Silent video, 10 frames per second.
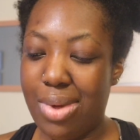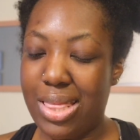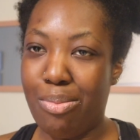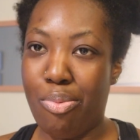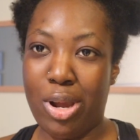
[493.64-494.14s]

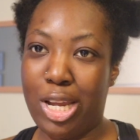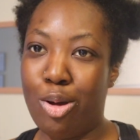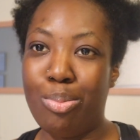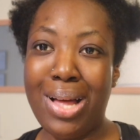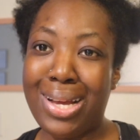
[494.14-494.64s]
the
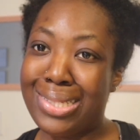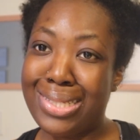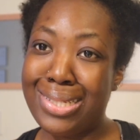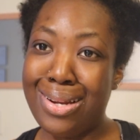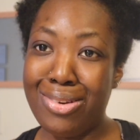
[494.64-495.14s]
brachial
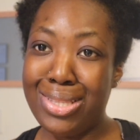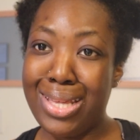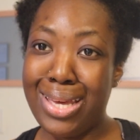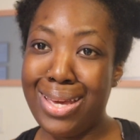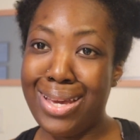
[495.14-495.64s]
plexus and
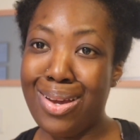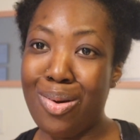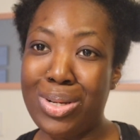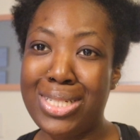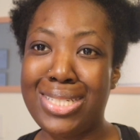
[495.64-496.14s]

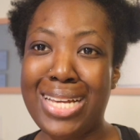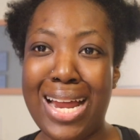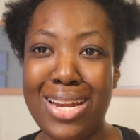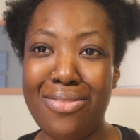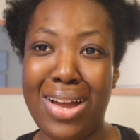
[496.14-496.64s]
everything, which is
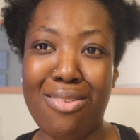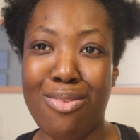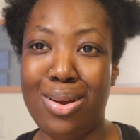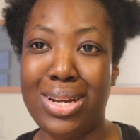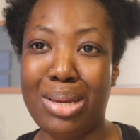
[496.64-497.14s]
kind of
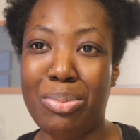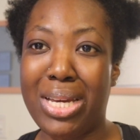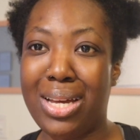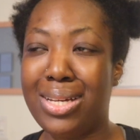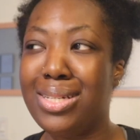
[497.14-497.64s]
ironic
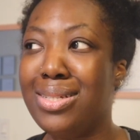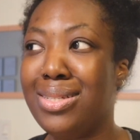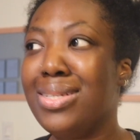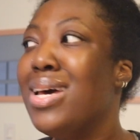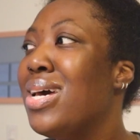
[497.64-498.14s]

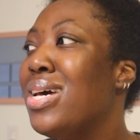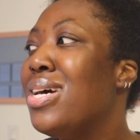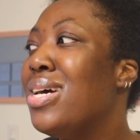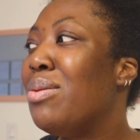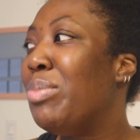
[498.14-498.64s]
because
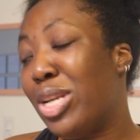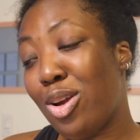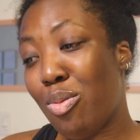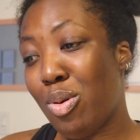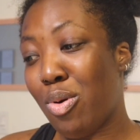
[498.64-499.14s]
me and
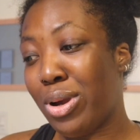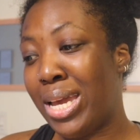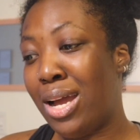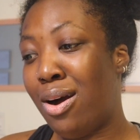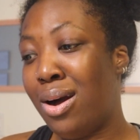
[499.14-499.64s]
her were
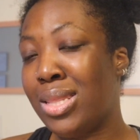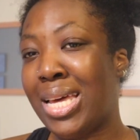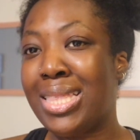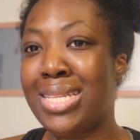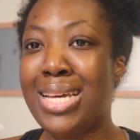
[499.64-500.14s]
working on
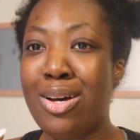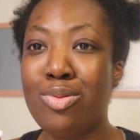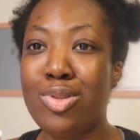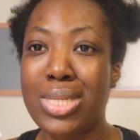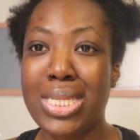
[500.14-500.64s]
like the
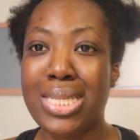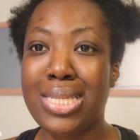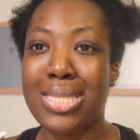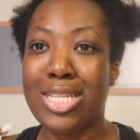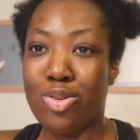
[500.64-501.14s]

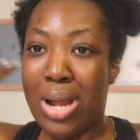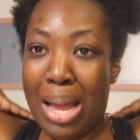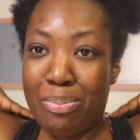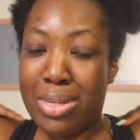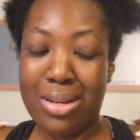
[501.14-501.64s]
delts, the
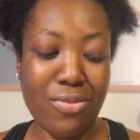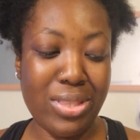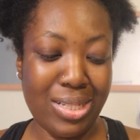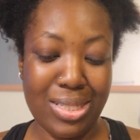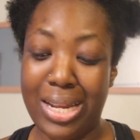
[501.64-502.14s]
traps and
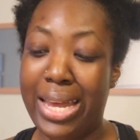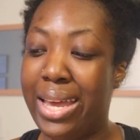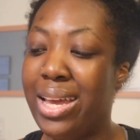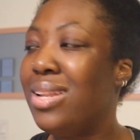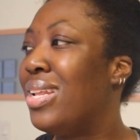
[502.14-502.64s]
everything
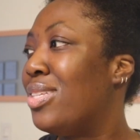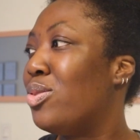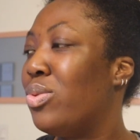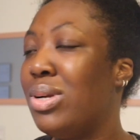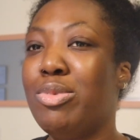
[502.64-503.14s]
today, and
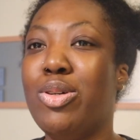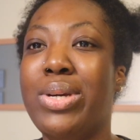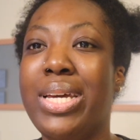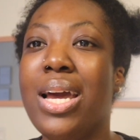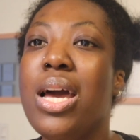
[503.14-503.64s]
that's what I'm
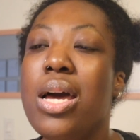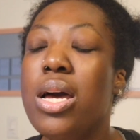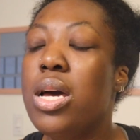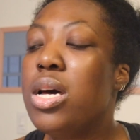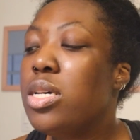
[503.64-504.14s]
doing.
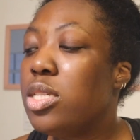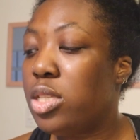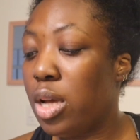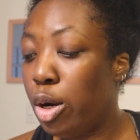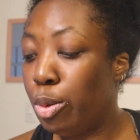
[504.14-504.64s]

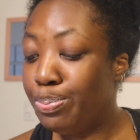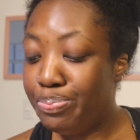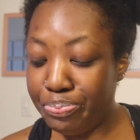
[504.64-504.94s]
So I'm